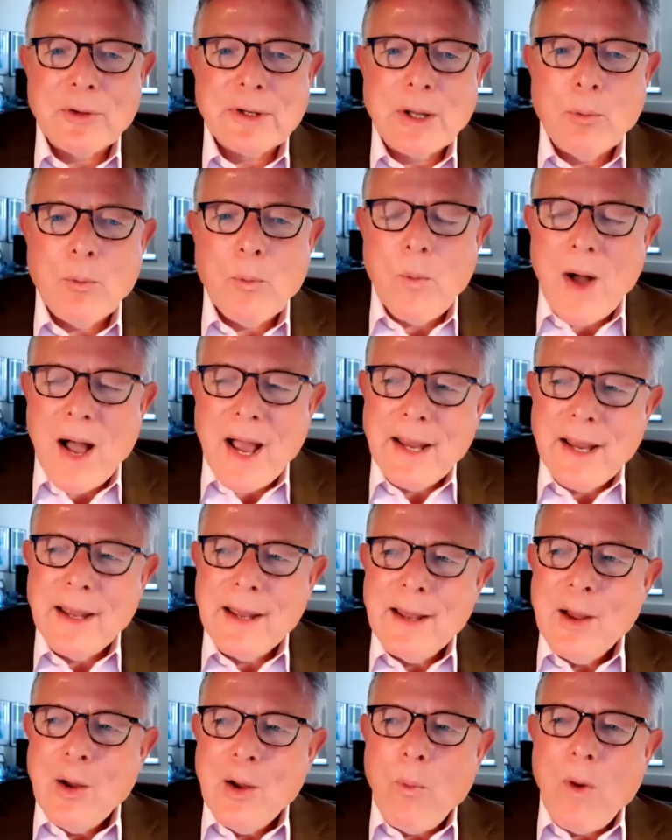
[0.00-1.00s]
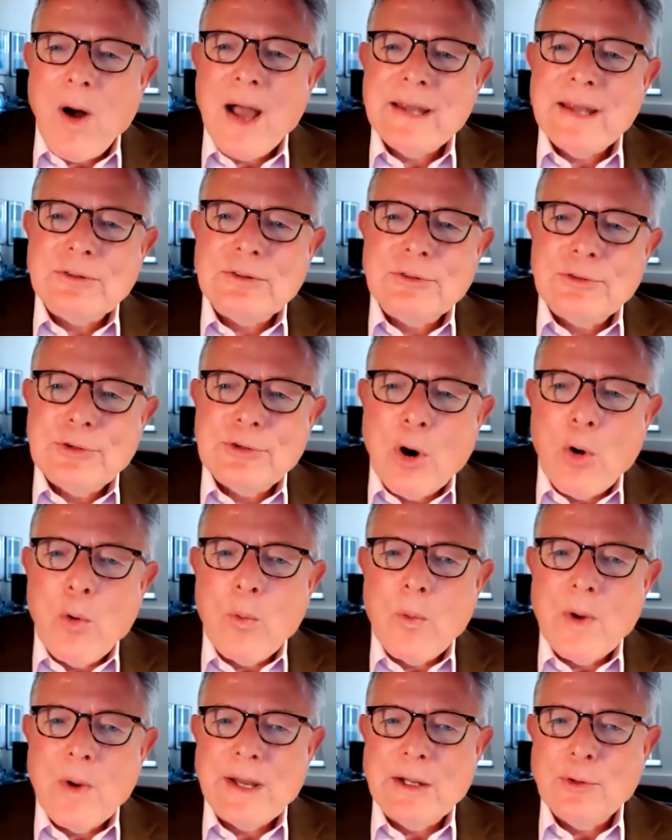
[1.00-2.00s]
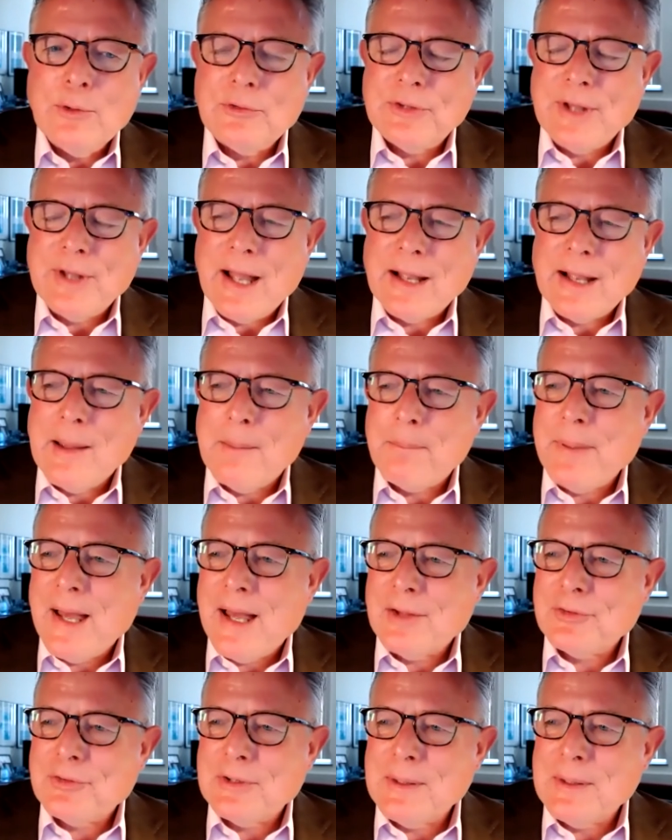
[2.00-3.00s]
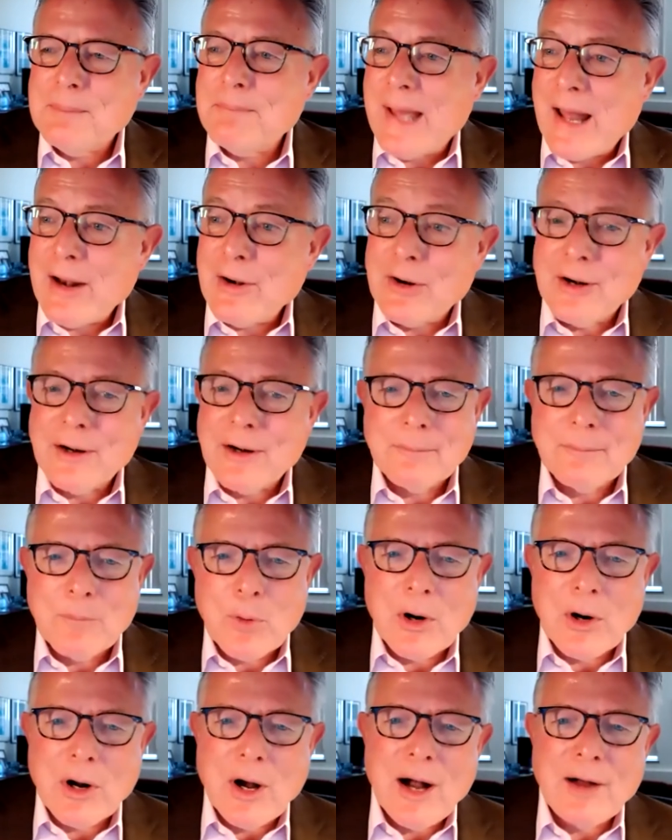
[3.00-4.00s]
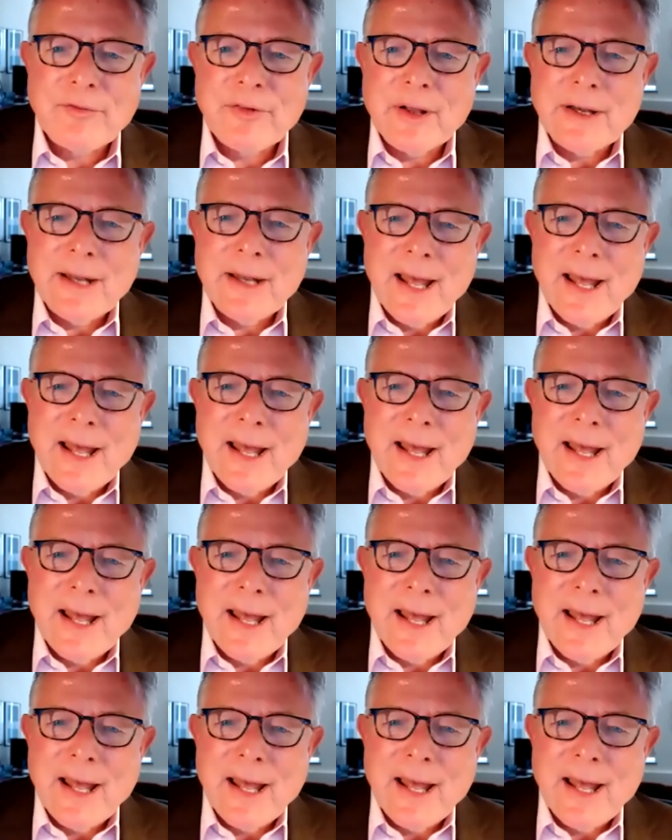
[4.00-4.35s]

You know, why why don't we use that capacity better more often?